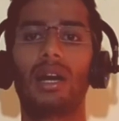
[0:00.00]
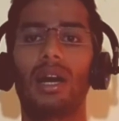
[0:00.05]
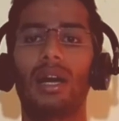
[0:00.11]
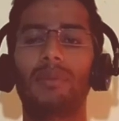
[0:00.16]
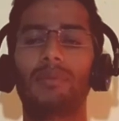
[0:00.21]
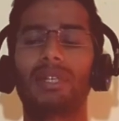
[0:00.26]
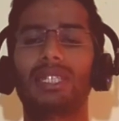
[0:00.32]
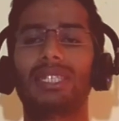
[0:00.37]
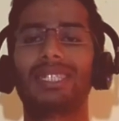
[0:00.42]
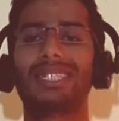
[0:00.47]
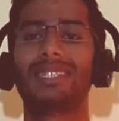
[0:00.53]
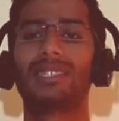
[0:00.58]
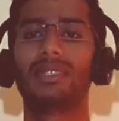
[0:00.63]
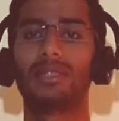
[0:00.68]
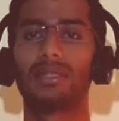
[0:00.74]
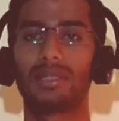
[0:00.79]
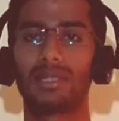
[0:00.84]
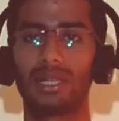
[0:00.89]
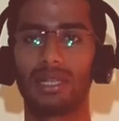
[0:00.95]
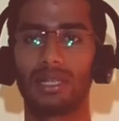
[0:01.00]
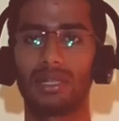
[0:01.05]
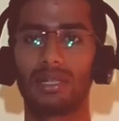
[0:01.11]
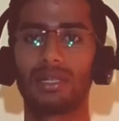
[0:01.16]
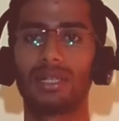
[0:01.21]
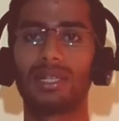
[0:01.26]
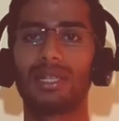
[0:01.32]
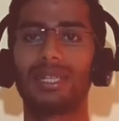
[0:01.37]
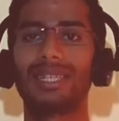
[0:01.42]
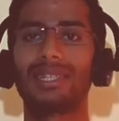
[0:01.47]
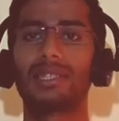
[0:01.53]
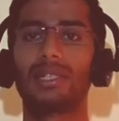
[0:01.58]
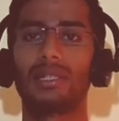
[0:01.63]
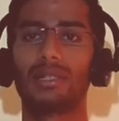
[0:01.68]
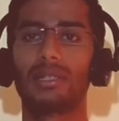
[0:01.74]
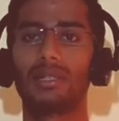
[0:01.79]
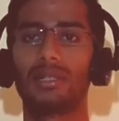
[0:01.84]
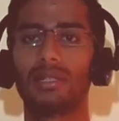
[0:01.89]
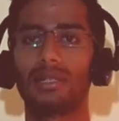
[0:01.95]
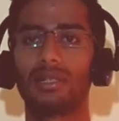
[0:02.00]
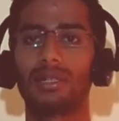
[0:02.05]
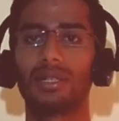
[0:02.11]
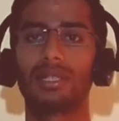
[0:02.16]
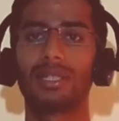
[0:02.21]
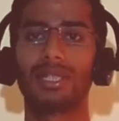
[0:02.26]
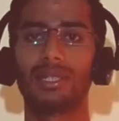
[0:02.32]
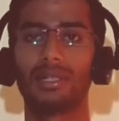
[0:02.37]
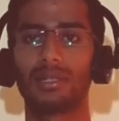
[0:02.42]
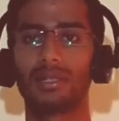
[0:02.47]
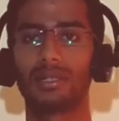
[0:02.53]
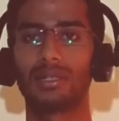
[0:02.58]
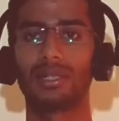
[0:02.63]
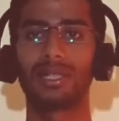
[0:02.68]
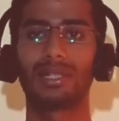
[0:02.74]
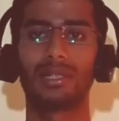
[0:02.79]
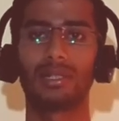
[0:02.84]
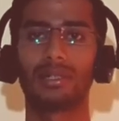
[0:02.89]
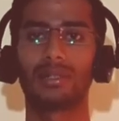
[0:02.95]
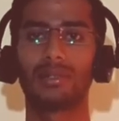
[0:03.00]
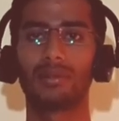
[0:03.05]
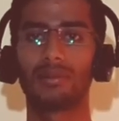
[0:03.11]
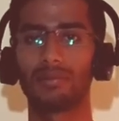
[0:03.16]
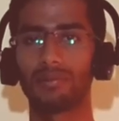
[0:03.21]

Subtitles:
I'm getting this thing. Getting, getting, getting.